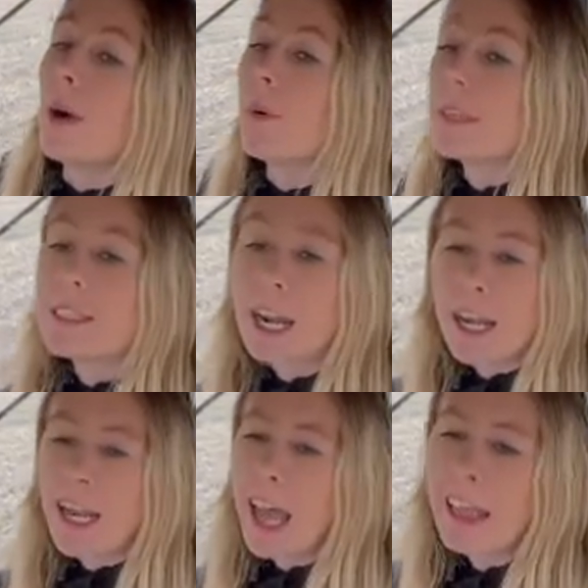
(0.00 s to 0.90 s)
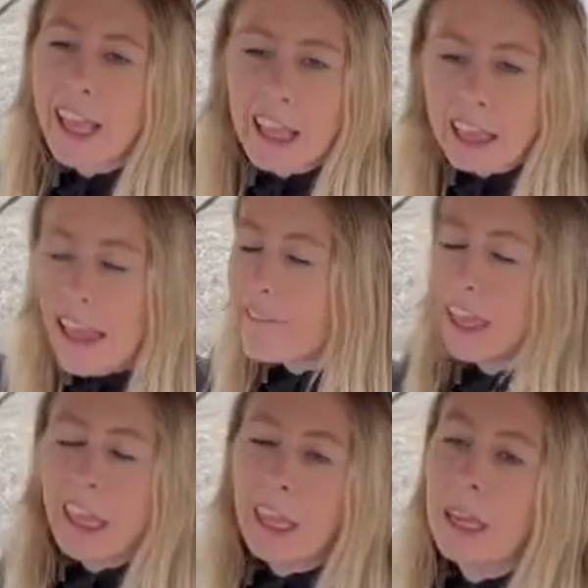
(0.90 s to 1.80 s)
We started at like
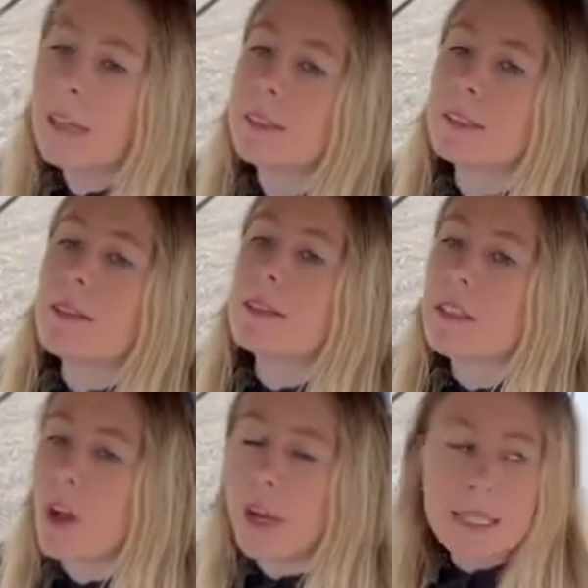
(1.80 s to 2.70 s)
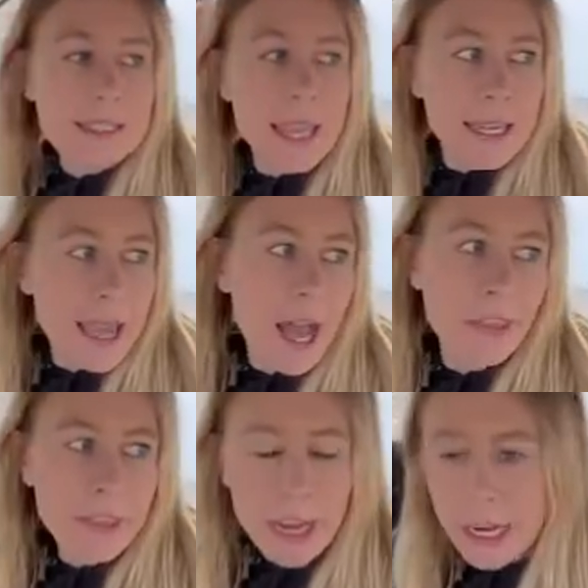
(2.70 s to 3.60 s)
11. So it is getting
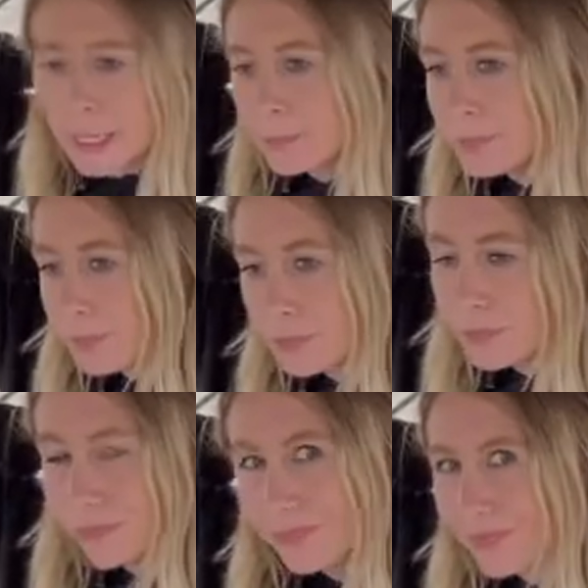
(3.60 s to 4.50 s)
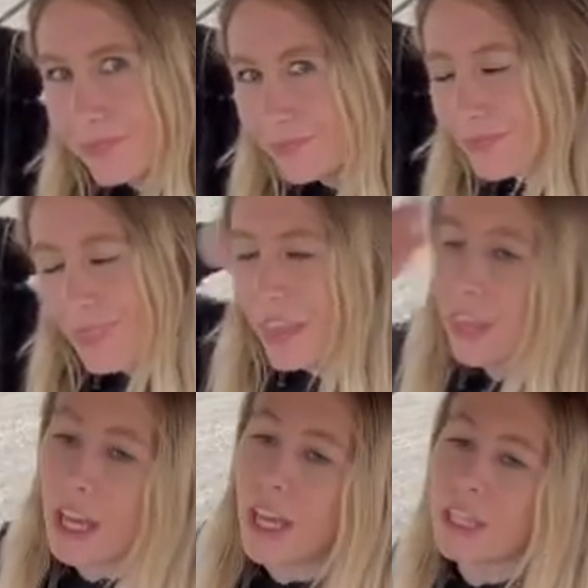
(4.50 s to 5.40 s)
down there.
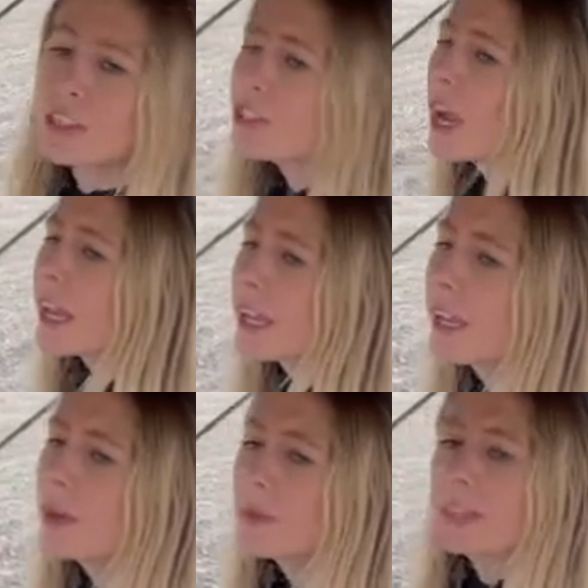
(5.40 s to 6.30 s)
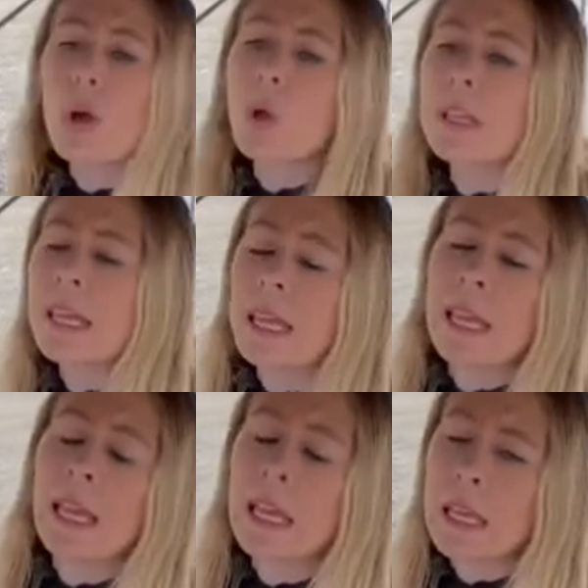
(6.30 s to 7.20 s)
The truck was
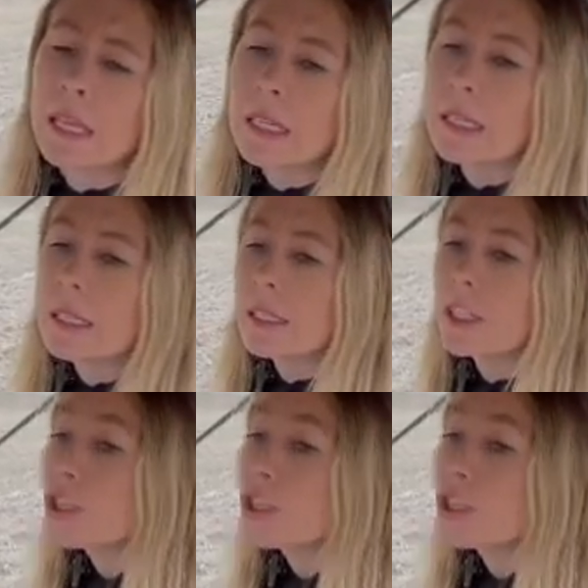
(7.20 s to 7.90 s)
holding, the